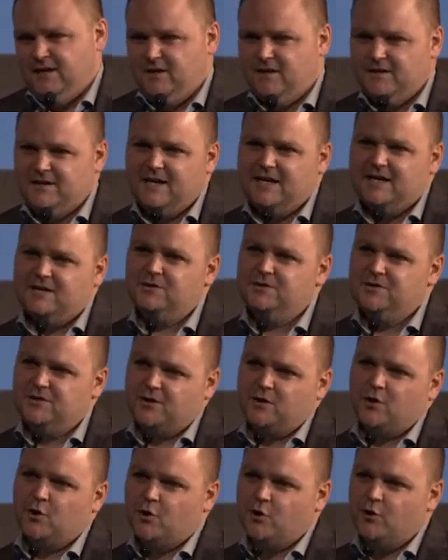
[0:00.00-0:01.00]
how
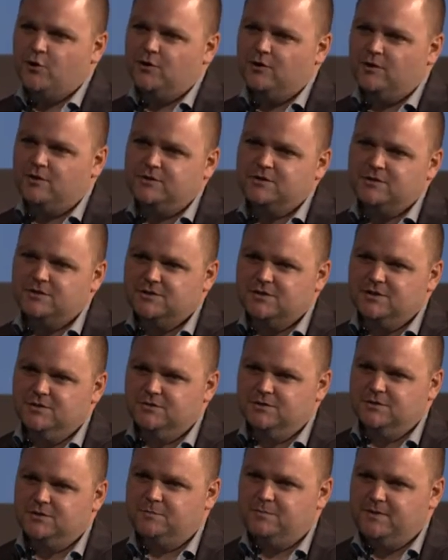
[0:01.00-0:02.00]
they're curled, so
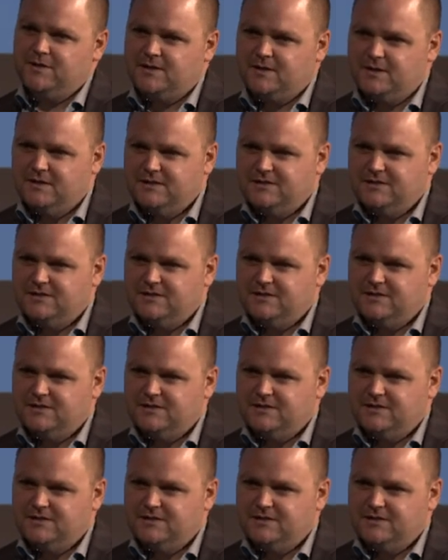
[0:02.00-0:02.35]
to speak.